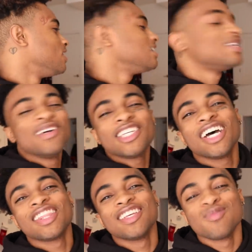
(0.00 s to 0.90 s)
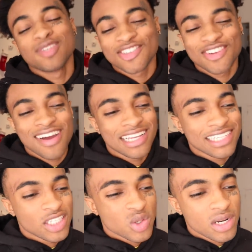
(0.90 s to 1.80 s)
Listen, make sure y'all thumbs up and subscribe.
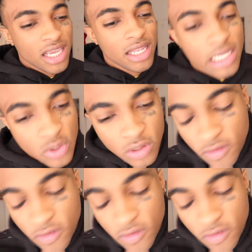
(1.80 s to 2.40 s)
Let's get 20k likes